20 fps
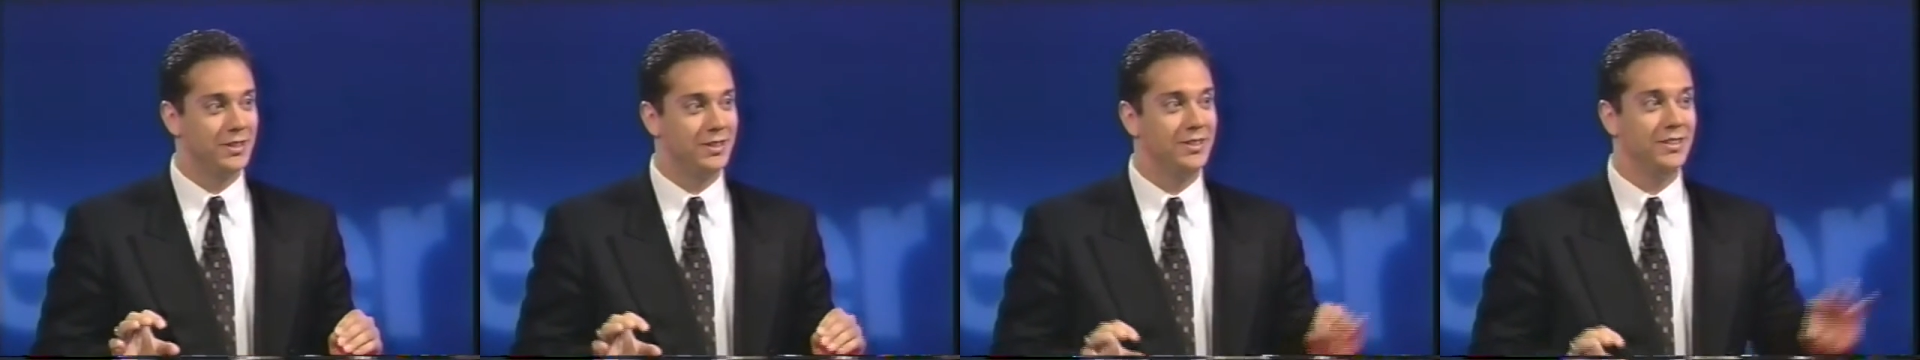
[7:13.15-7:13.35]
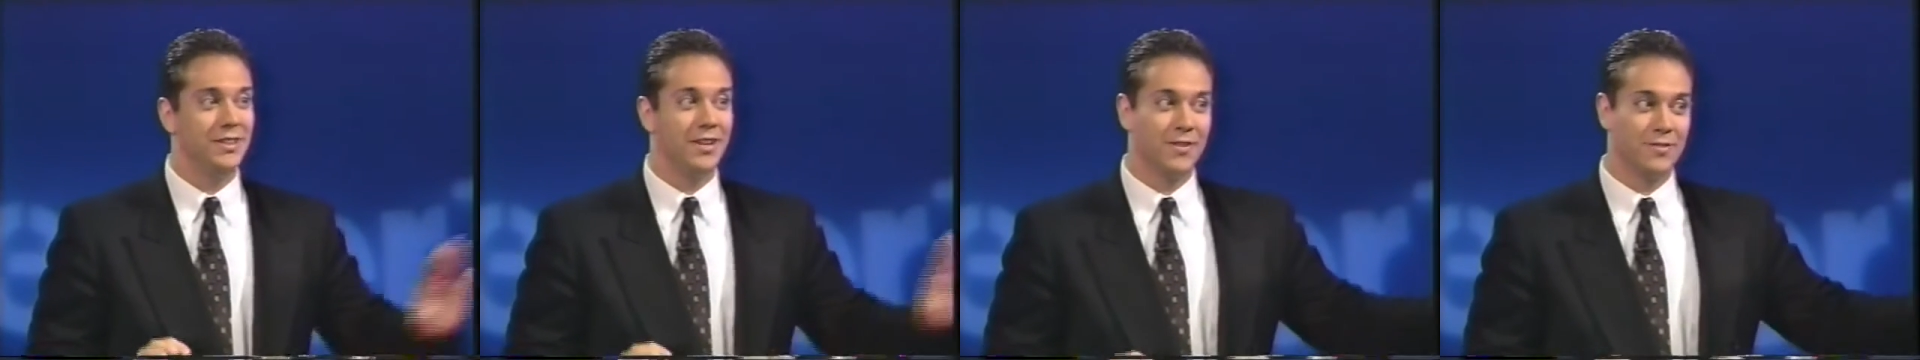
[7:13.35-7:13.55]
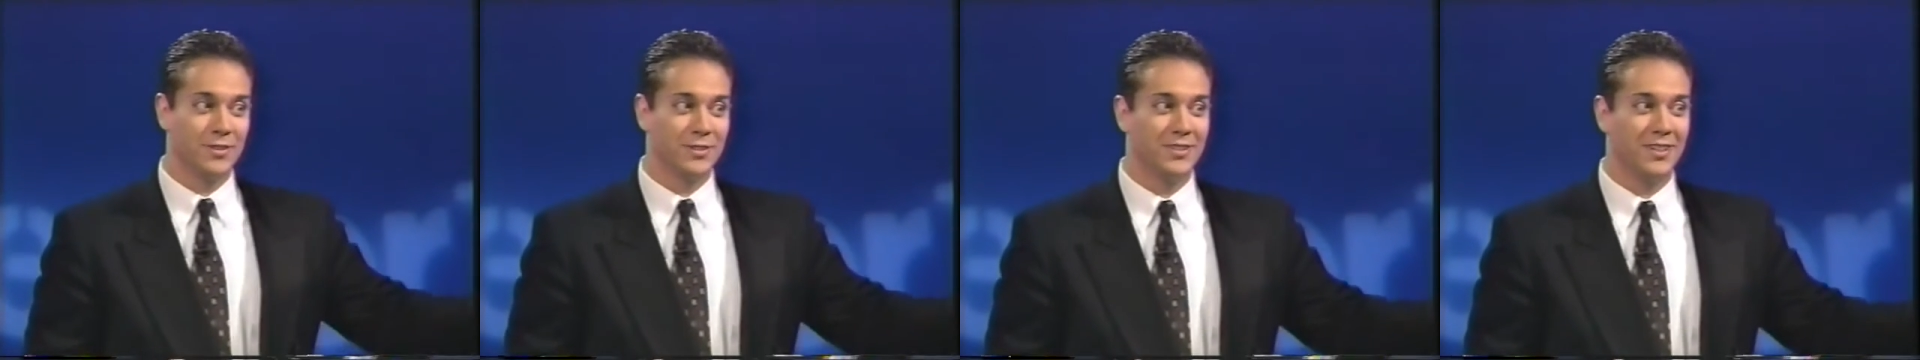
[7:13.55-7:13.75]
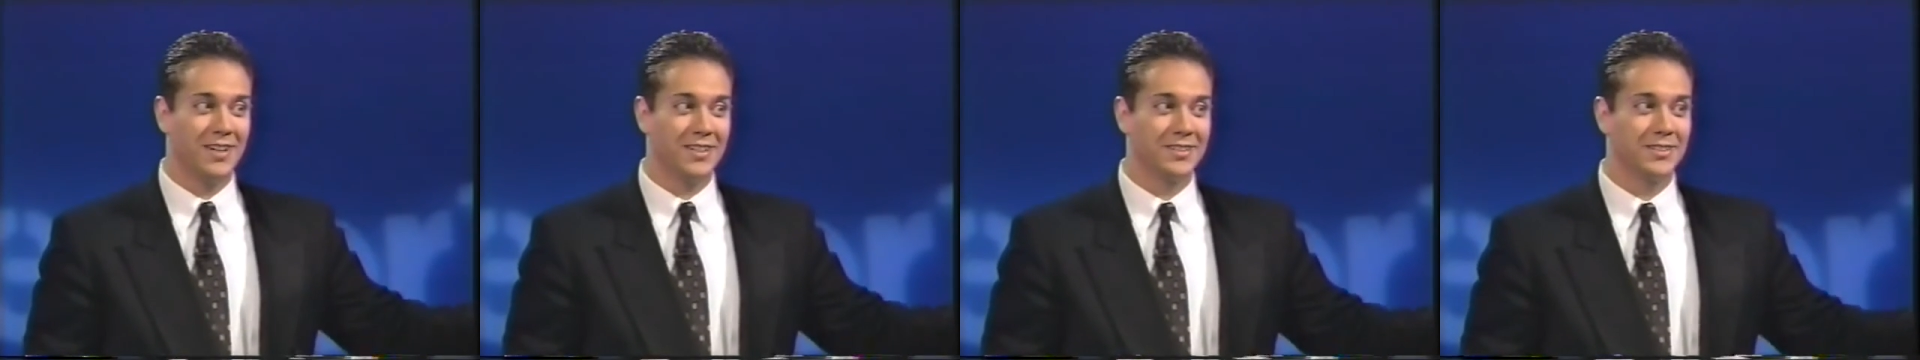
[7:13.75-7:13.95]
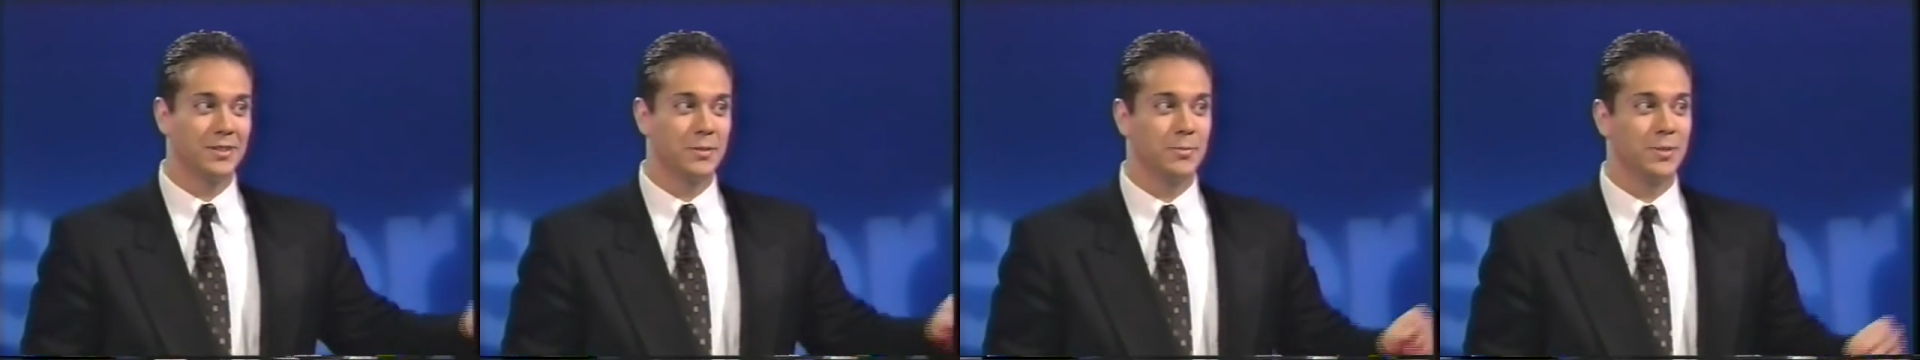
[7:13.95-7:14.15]
never
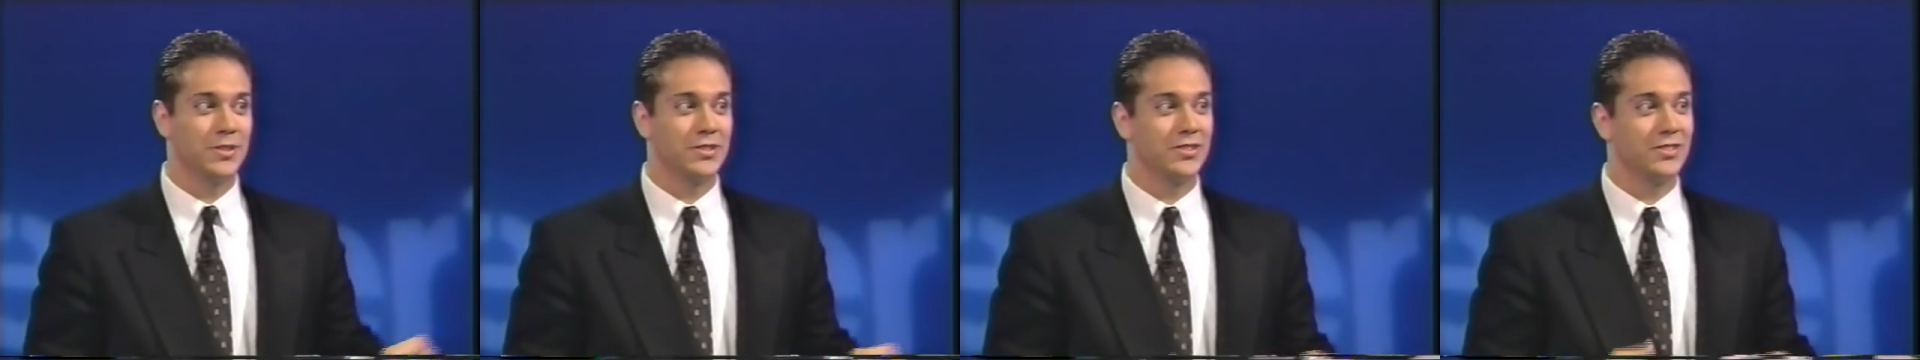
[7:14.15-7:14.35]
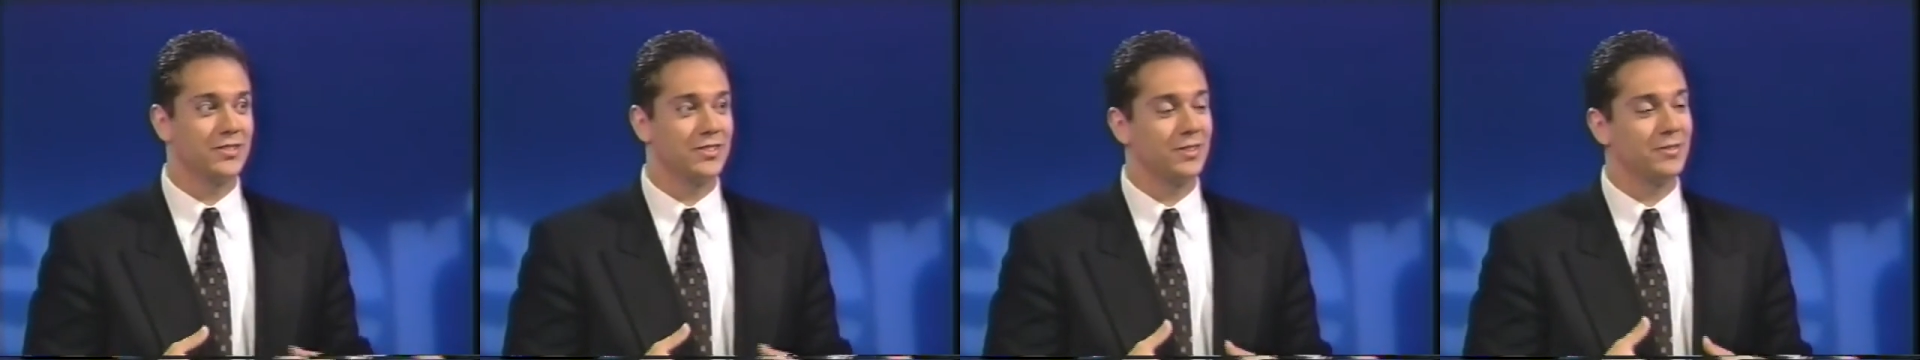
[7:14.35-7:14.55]
talk to the business,